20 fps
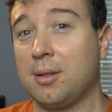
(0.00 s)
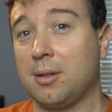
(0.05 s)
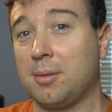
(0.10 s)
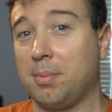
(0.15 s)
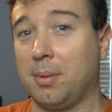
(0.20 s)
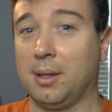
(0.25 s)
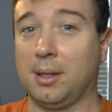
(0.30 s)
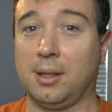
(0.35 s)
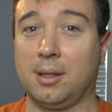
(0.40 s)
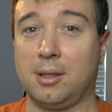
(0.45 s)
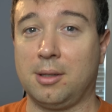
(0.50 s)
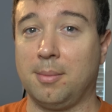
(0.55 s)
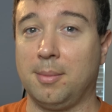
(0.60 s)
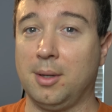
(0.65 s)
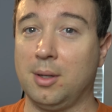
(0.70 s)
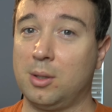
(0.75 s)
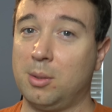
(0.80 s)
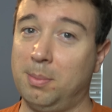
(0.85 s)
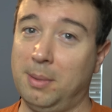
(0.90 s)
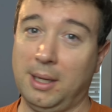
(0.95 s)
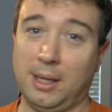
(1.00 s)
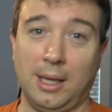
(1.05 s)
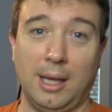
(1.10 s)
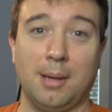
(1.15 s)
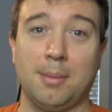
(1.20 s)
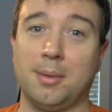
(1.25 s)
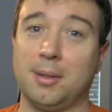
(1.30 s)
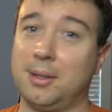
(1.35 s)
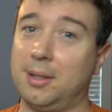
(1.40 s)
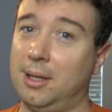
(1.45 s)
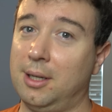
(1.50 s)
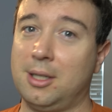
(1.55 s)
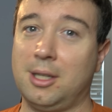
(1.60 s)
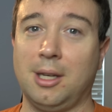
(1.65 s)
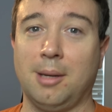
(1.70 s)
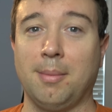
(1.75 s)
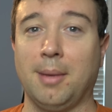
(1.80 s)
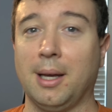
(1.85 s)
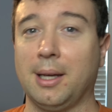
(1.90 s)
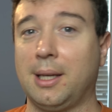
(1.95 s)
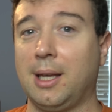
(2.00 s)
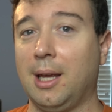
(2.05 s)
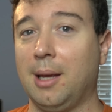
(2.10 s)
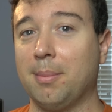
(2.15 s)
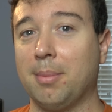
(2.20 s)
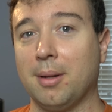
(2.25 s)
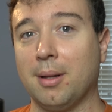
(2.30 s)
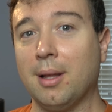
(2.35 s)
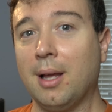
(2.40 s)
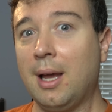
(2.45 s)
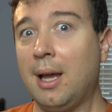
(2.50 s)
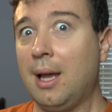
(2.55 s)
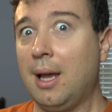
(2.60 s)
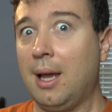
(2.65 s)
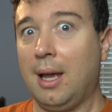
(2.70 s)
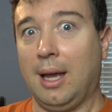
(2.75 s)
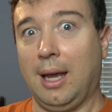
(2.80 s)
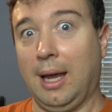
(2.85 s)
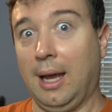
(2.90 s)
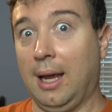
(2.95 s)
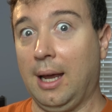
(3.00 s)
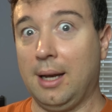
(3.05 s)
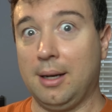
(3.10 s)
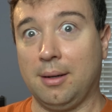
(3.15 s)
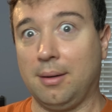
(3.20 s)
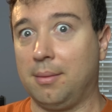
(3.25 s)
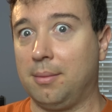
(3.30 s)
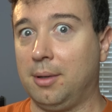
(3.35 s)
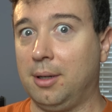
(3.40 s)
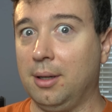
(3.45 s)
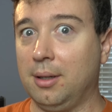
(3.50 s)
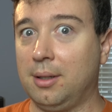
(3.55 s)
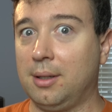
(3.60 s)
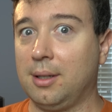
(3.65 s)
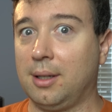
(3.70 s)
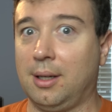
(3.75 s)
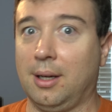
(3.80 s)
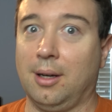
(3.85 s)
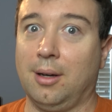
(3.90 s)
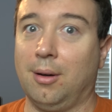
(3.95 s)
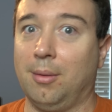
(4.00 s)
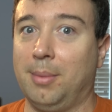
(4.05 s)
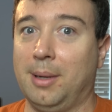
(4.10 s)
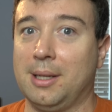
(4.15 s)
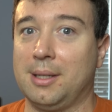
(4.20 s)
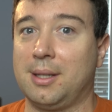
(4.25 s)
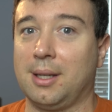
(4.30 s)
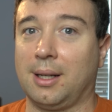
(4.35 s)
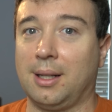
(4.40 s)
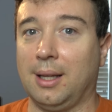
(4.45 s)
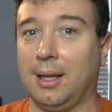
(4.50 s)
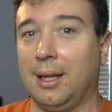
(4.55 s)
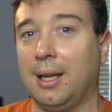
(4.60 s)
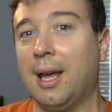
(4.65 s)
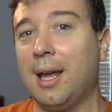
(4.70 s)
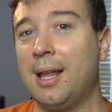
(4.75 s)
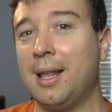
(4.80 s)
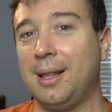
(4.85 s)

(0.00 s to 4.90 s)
Just plug in some USB cables, HDMI cable, and good to go, basically.